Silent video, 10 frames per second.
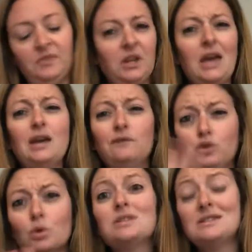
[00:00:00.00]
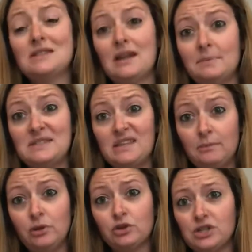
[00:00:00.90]
Okay, if yours is set up
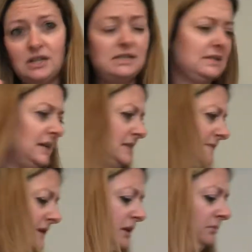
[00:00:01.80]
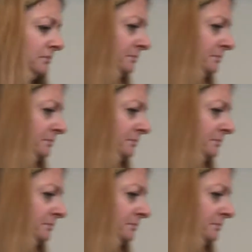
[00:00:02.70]
similar to this, that's fine.